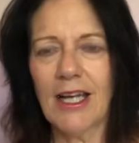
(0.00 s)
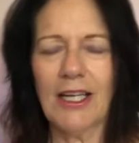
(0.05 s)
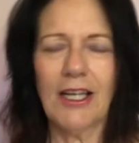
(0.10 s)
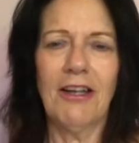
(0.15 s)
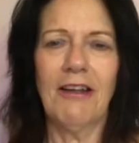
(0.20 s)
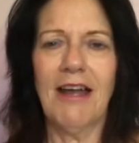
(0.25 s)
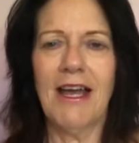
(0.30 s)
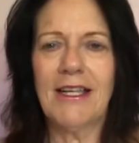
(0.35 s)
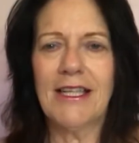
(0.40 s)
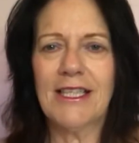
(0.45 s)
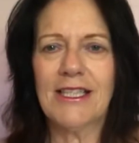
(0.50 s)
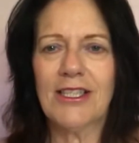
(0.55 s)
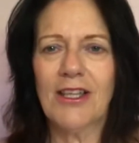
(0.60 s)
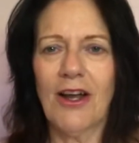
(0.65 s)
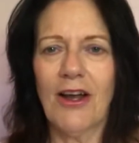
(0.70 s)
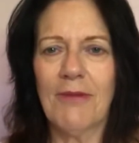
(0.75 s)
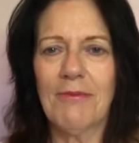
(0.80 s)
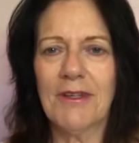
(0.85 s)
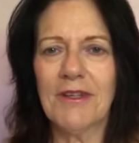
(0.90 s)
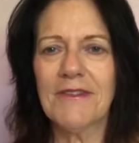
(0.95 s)
her any
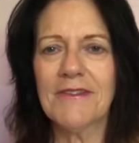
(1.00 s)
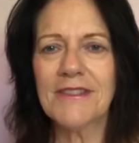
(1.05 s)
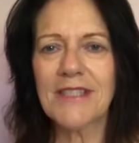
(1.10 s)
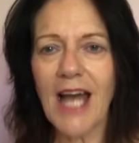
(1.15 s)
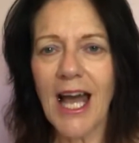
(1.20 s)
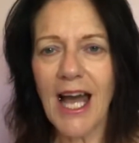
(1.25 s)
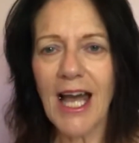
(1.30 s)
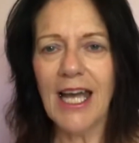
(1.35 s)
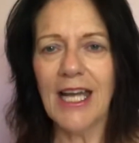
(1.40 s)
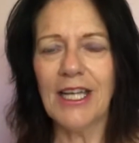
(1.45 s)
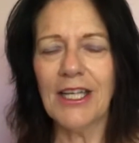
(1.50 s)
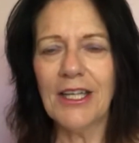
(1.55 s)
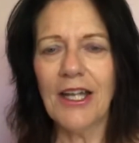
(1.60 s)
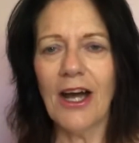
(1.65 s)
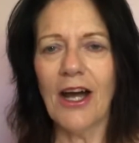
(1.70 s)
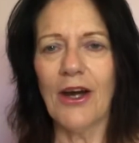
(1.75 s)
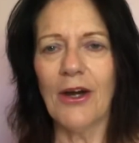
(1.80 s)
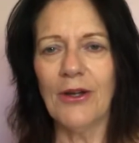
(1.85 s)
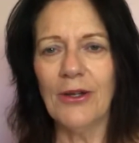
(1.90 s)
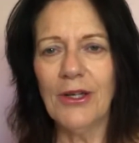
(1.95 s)
time of the day,
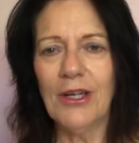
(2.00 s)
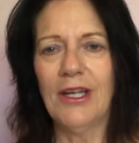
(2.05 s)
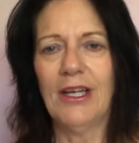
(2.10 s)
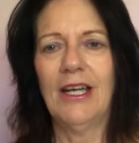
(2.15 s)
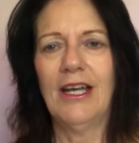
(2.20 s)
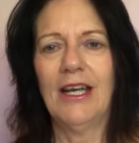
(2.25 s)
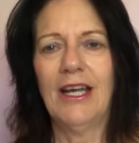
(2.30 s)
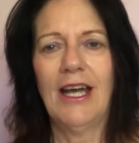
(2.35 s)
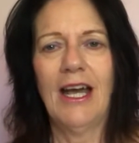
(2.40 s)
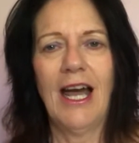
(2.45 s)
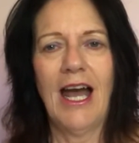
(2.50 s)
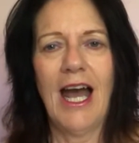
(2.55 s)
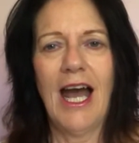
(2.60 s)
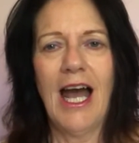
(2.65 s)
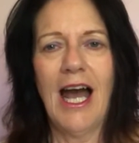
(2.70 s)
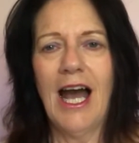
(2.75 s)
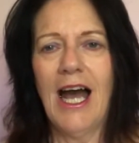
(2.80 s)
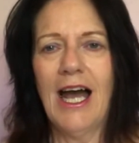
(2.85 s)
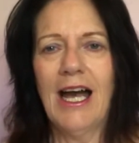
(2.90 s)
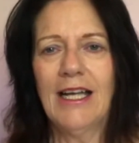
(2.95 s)

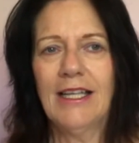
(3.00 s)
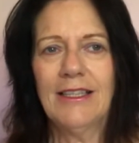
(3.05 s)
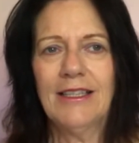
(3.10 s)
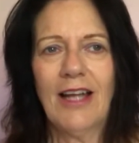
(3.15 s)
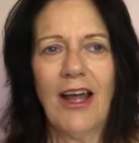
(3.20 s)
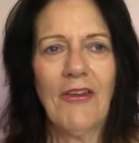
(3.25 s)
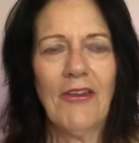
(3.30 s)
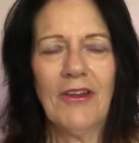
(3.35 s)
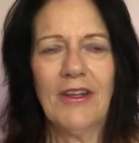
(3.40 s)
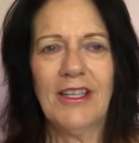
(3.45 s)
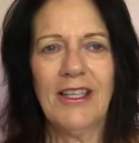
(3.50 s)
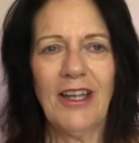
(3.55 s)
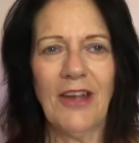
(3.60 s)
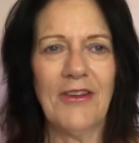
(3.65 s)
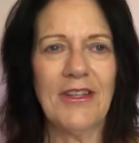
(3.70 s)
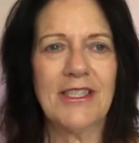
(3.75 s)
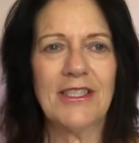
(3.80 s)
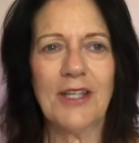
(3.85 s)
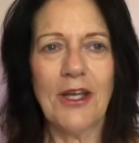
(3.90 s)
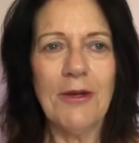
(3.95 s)
And
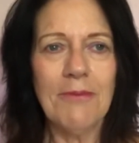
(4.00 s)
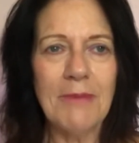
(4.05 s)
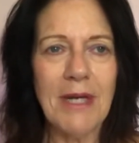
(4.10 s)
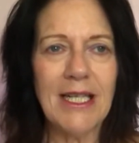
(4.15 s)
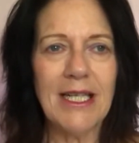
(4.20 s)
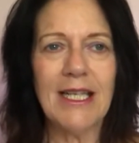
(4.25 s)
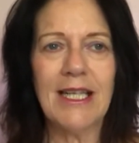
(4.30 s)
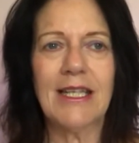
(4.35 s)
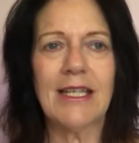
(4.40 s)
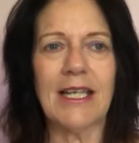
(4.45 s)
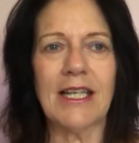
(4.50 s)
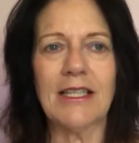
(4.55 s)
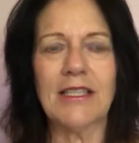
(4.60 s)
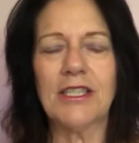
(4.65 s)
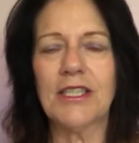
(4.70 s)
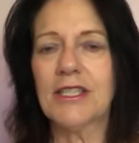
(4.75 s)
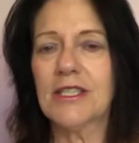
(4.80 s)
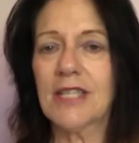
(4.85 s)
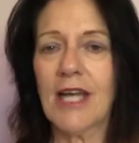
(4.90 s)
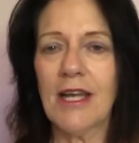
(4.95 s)
there's so many things
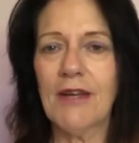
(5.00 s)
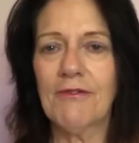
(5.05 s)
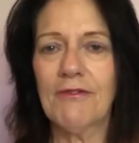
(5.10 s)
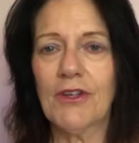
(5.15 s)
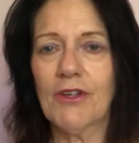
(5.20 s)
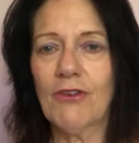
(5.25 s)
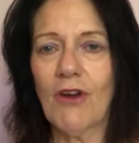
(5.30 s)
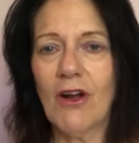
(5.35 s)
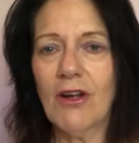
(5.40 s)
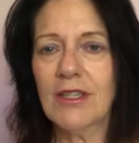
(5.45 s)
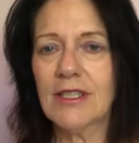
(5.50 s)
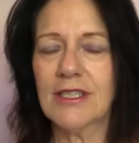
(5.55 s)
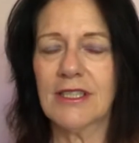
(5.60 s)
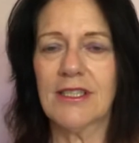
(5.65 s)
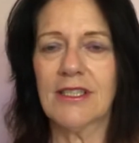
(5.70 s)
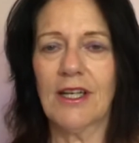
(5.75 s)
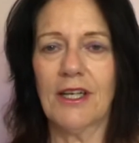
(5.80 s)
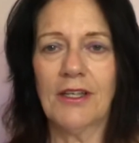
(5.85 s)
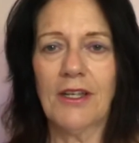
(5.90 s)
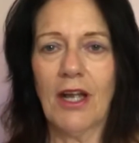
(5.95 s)
that you take for
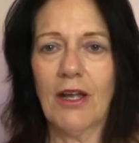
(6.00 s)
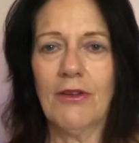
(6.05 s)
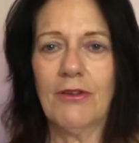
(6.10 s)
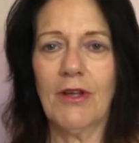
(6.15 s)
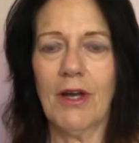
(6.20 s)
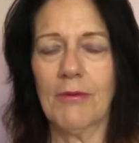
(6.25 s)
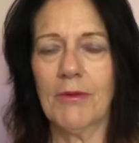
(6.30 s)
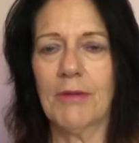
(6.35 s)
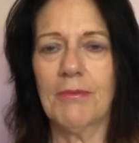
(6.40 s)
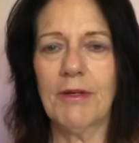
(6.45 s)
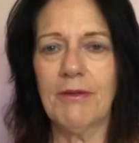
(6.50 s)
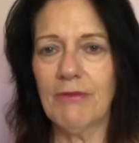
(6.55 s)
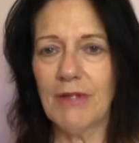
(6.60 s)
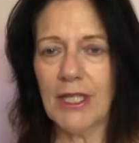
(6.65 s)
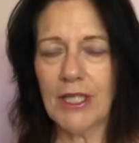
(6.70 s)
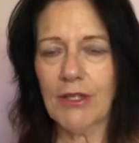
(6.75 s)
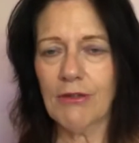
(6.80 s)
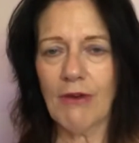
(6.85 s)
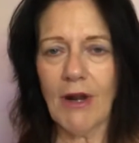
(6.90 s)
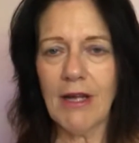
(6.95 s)
granted. I know that I'm going to be
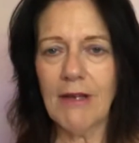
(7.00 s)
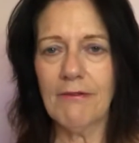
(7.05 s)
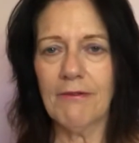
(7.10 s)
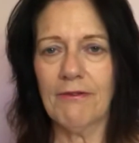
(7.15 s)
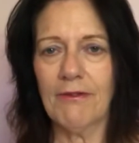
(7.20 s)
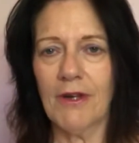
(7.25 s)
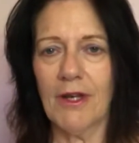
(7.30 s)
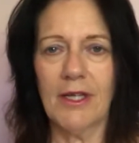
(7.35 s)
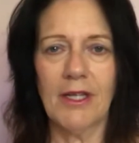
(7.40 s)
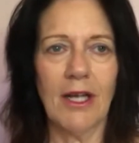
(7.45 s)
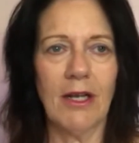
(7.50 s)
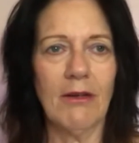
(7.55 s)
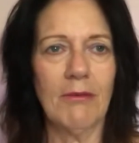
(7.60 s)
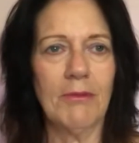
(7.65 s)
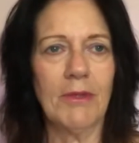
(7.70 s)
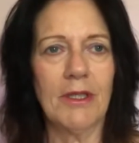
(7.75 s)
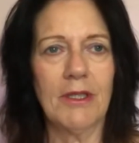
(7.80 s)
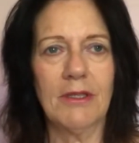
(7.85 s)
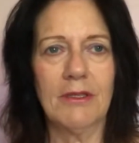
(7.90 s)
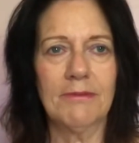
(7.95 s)
really grateful. I know I'm
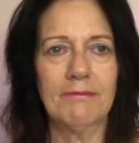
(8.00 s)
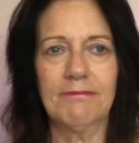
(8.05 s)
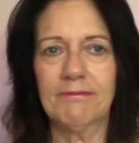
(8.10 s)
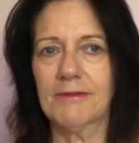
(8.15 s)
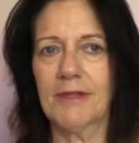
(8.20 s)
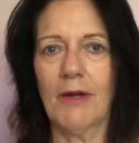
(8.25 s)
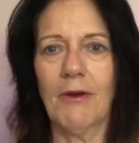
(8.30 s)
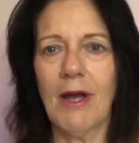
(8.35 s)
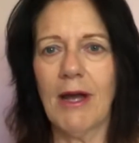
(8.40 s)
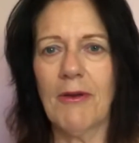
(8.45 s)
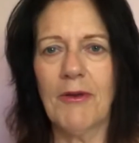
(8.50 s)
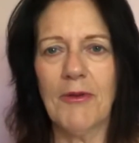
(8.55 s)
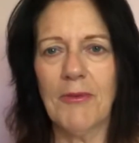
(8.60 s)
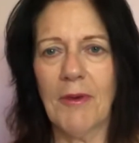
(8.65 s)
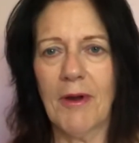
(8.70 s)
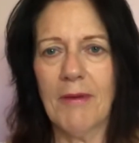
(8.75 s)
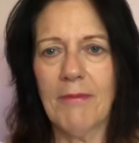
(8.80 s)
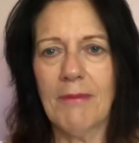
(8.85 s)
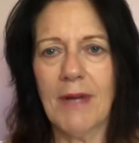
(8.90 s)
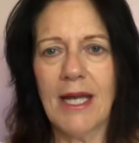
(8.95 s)
going to go out with
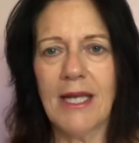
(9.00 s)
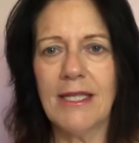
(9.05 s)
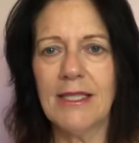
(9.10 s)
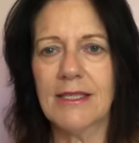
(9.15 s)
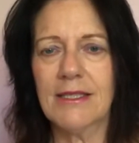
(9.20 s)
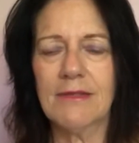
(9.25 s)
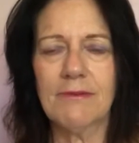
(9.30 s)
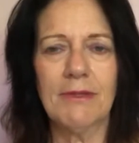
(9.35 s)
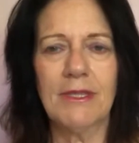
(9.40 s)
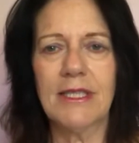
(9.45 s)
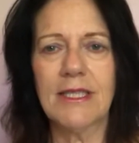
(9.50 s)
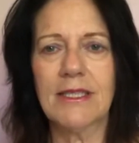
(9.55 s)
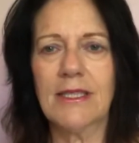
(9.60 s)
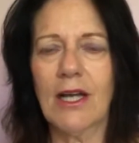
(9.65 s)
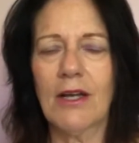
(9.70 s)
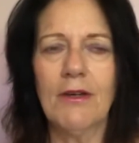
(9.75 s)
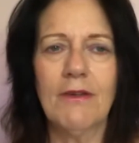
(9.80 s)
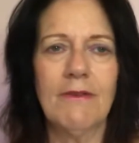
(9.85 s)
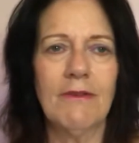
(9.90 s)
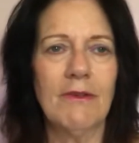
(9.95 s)
my mates when it's
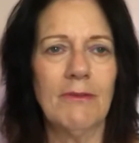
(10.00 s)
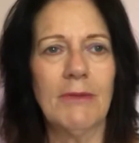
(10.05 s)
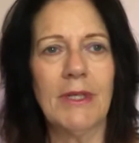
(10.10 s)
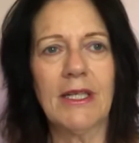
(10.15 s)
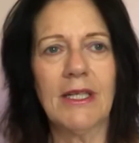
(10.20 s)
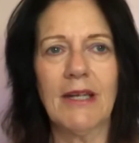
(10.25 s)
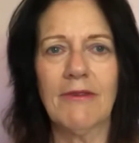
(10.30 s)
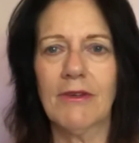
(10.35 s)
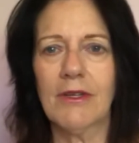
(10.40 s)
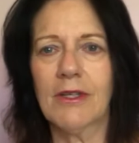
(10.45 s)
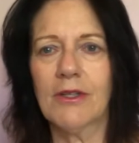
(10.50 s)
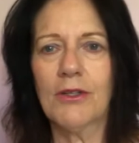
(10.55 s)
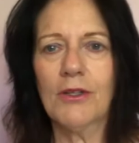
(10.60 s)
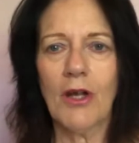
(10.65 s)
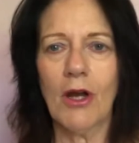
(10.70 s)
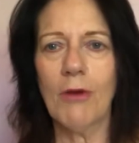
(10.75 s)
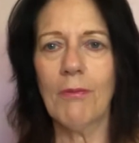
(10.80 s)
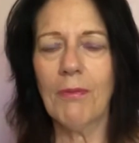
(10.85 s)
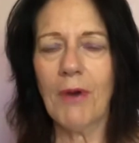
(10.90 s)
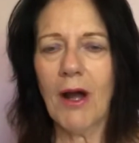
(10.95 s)
over and we can have a good
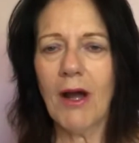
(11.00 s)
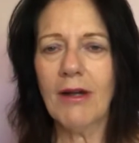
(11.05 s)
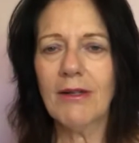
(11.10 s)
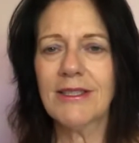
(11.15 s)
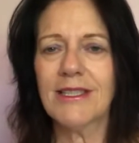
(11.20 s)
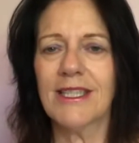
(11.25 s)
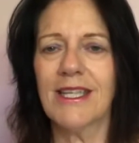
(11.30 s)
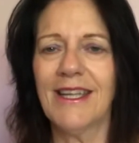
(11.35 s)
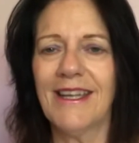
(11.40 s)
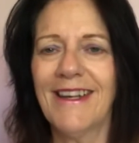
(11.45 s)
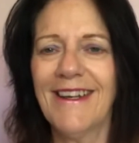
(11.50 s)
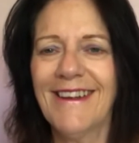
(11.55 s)
old party.